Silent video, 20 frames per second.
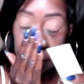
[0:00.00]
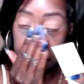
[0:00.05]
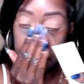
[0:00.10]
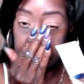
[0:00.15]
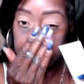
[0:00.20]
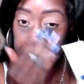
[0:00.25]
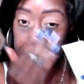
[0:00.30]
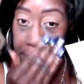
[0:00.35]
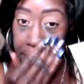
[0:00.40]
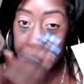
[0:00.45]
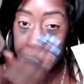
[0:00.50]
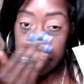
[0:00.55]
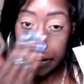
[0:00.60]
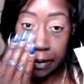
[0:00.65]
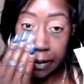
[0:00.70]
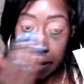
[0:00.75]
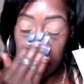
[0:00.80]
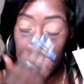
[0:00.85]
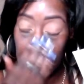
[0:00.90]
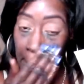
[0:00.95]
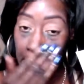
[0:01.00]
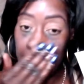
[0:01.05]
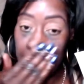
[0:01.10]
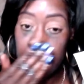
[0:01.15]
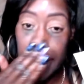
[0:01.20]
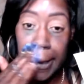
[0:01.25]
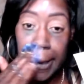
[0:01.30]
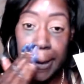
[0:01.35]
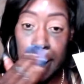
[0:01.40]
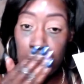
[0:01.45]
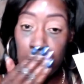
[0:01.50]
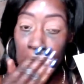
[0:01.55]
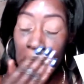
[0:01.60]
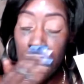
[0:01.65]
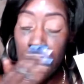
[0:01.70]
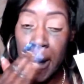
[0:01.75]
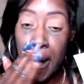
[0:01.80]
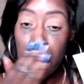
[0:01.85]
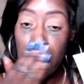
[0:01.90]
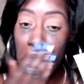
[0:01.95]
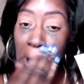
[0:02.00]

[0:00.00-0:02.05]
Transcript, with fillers: But this is just like it.